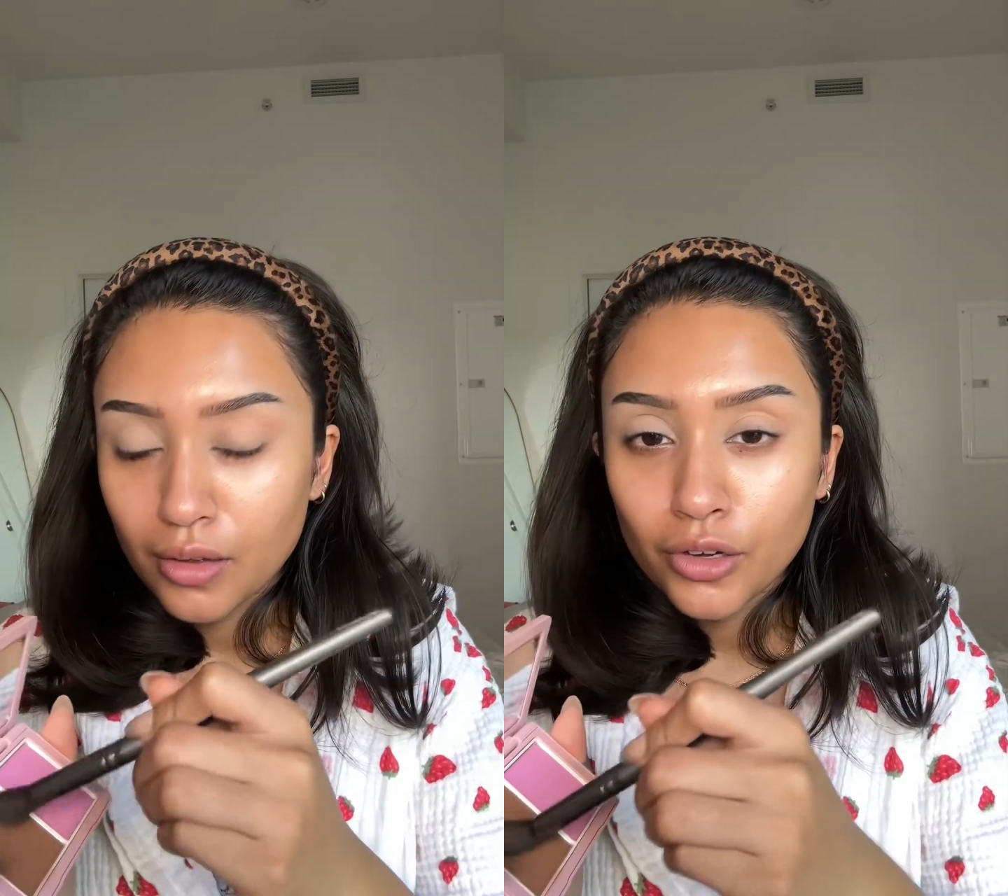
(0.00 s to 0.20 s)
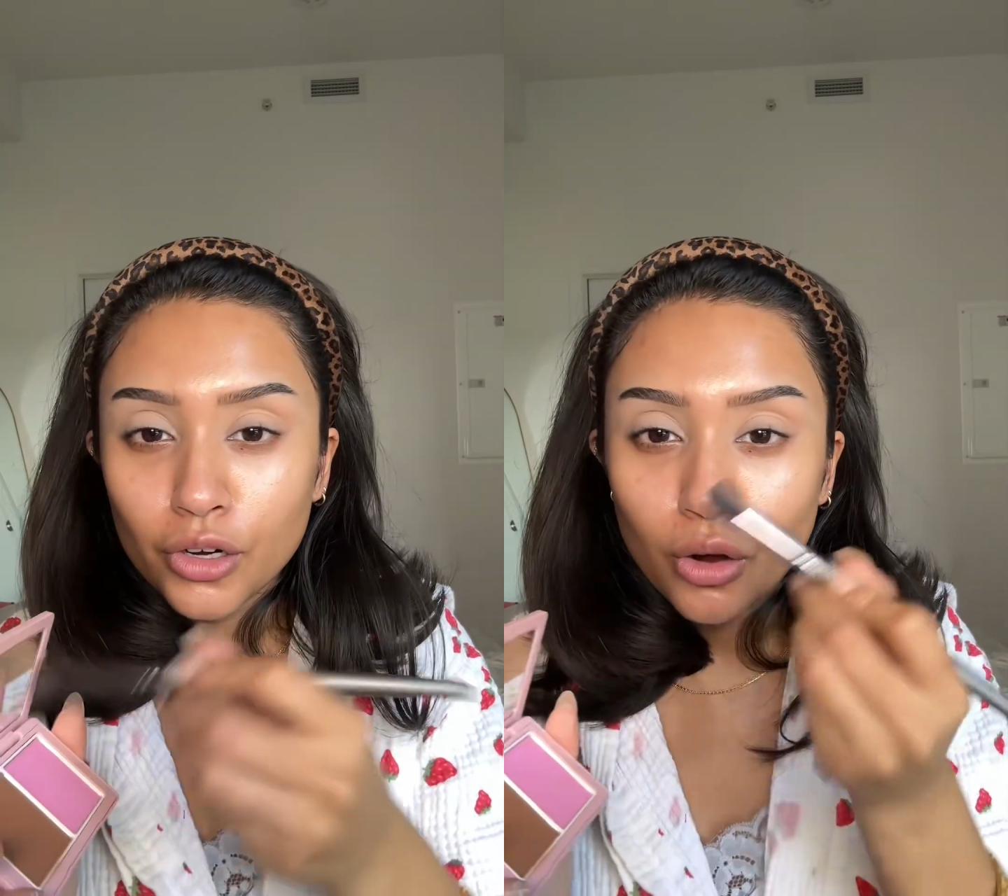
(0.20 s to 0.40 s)

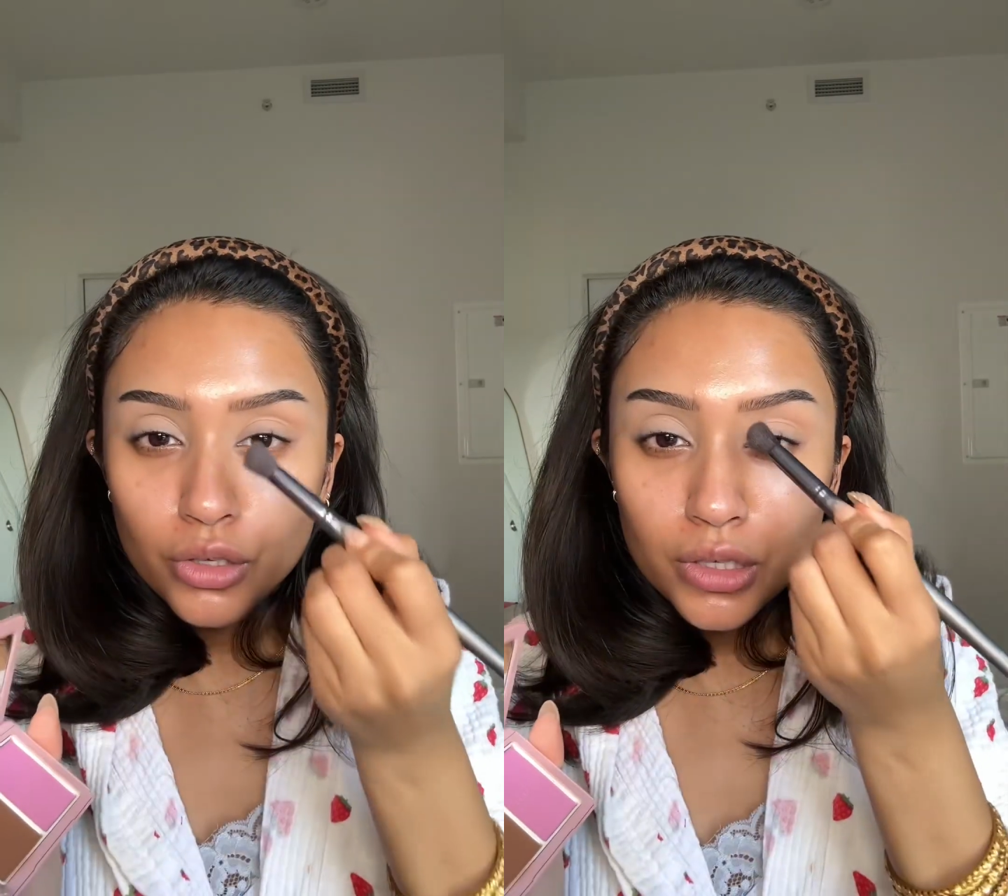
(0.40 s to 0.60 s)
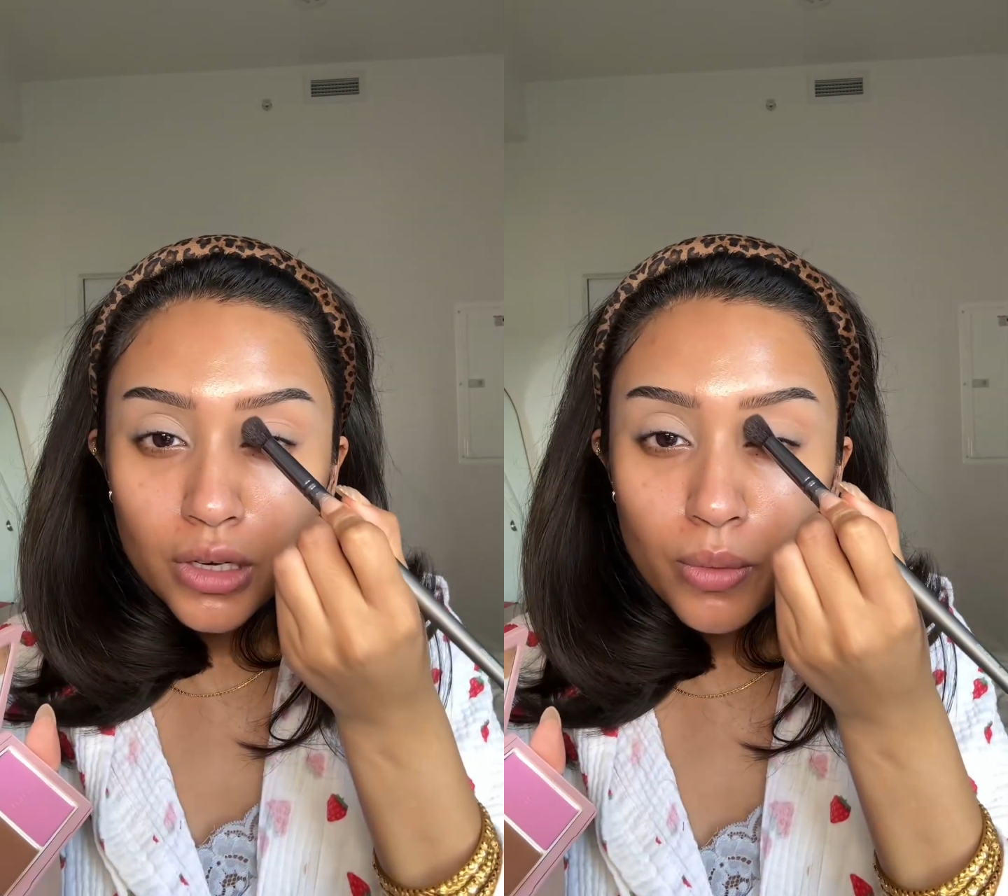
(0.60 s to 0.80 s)
You're also
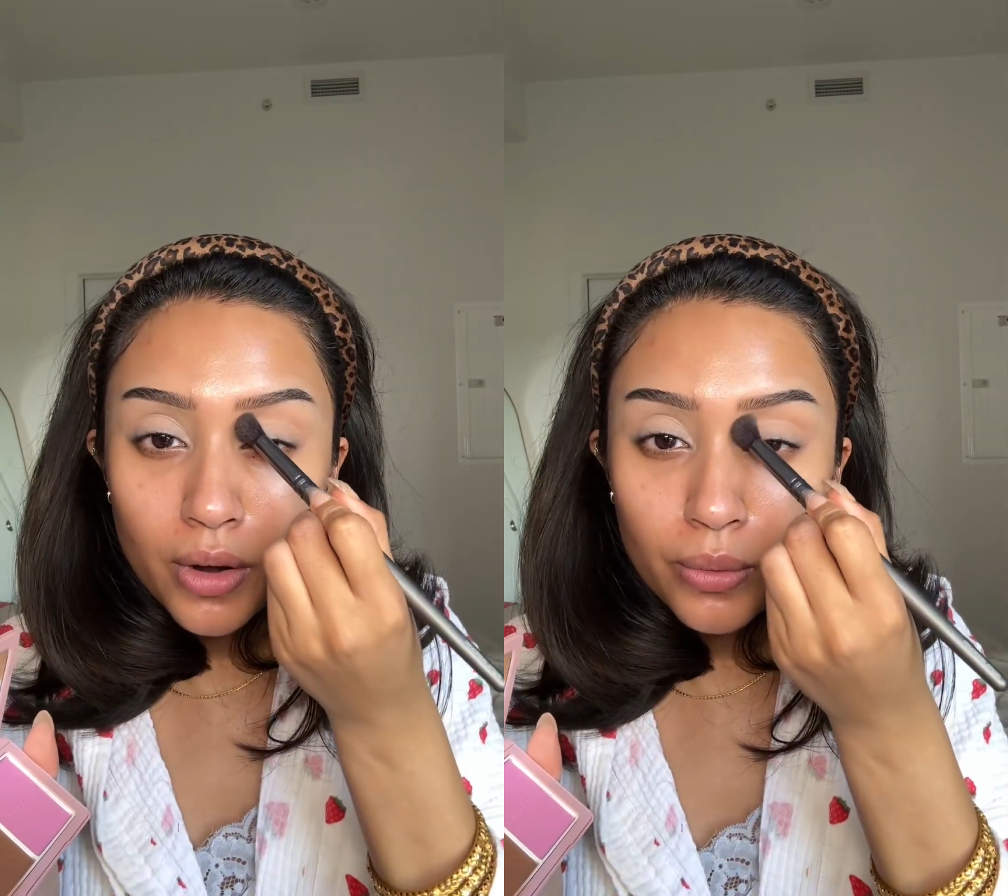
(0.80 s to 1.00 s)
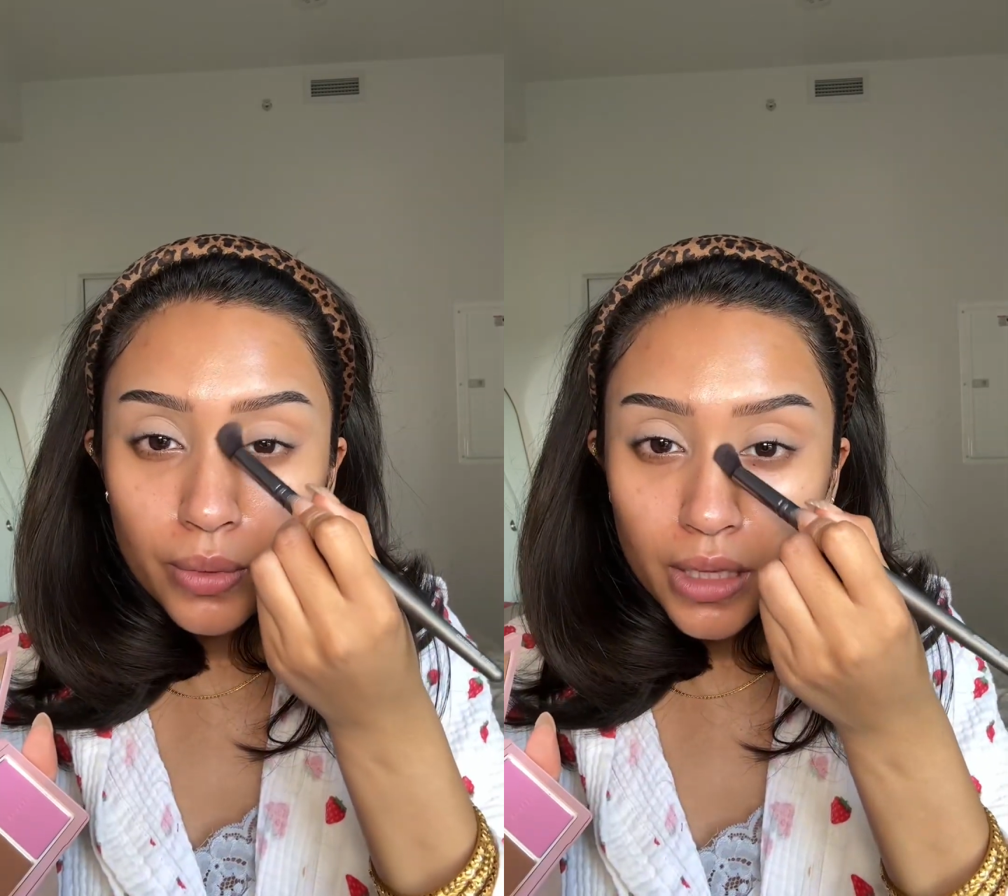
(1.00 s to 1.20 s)
gonna
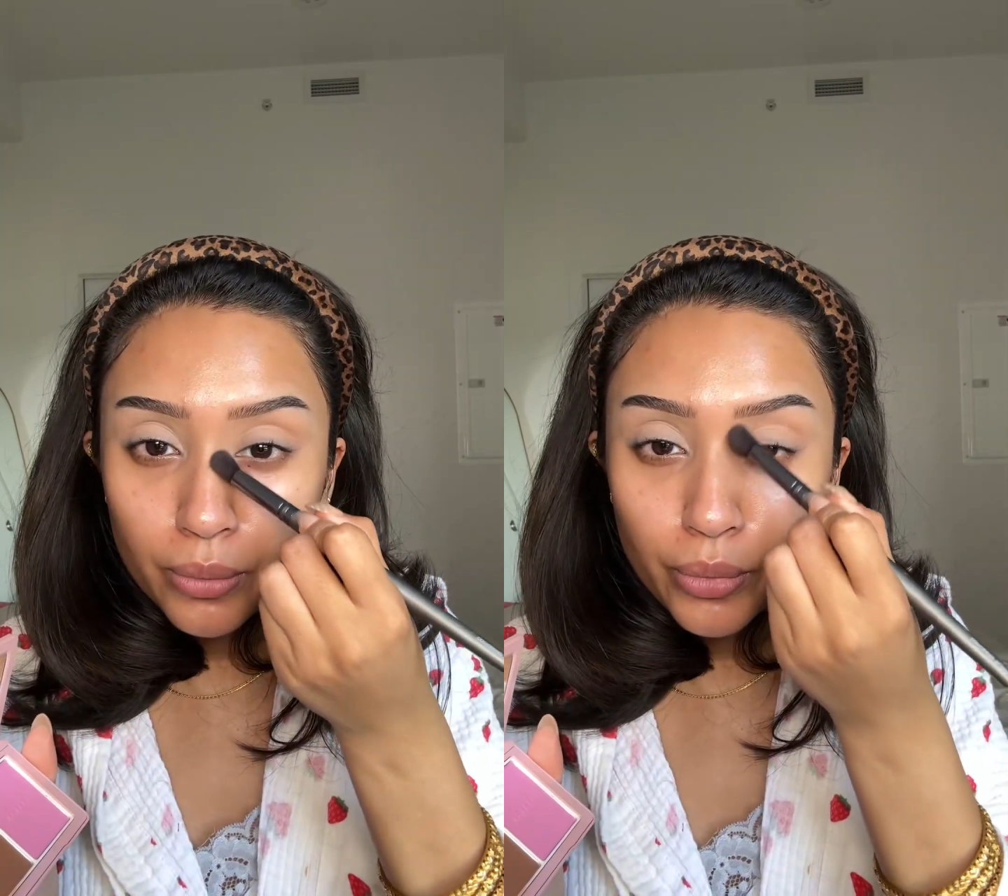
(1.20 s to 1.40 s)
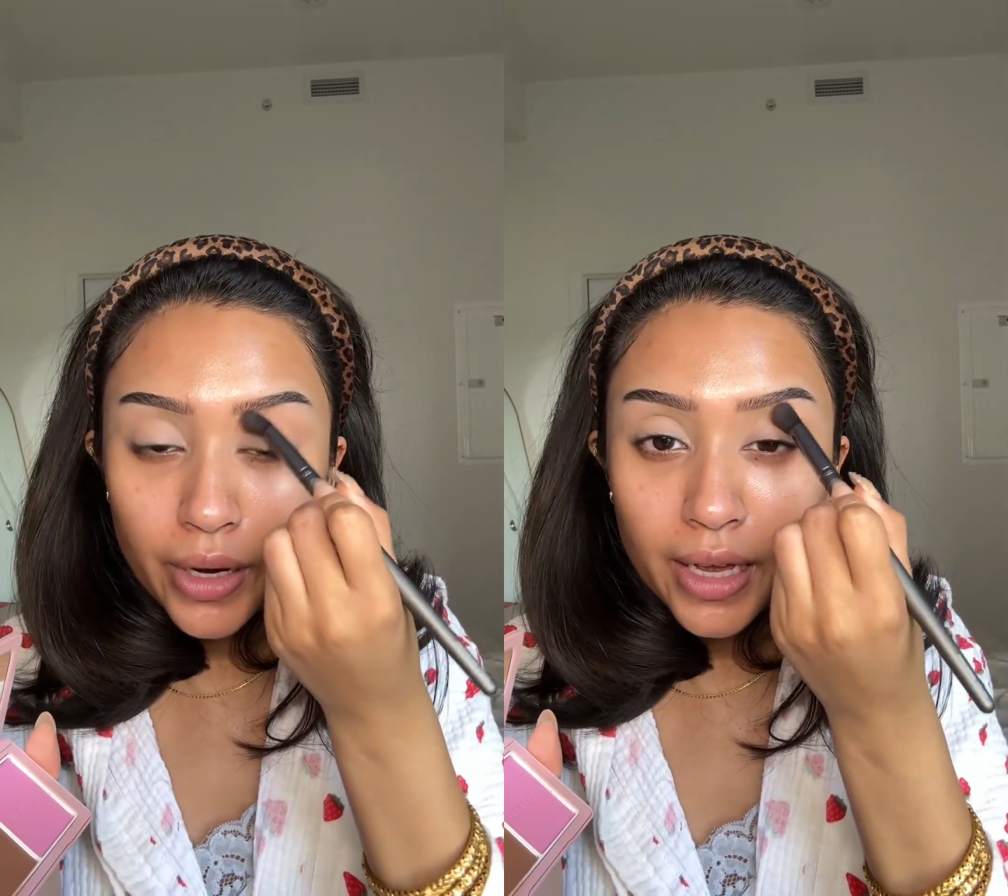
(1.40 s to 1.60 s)
wanna really
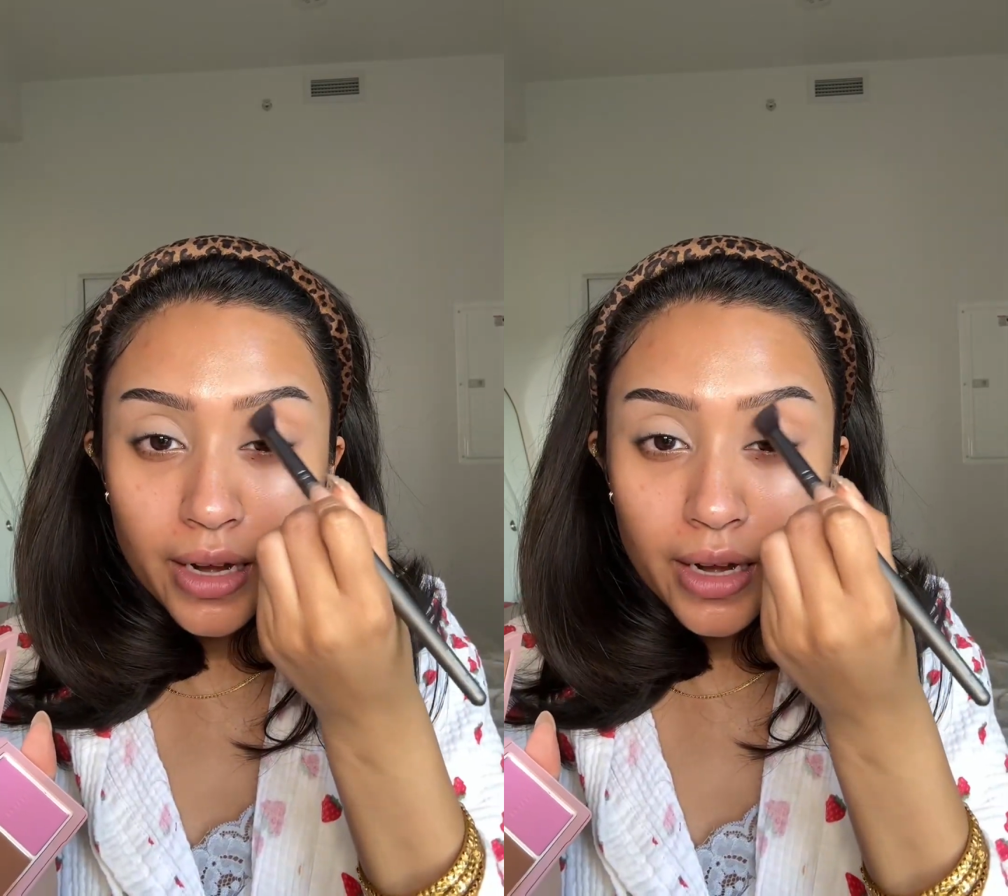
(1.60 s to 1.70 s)
bring it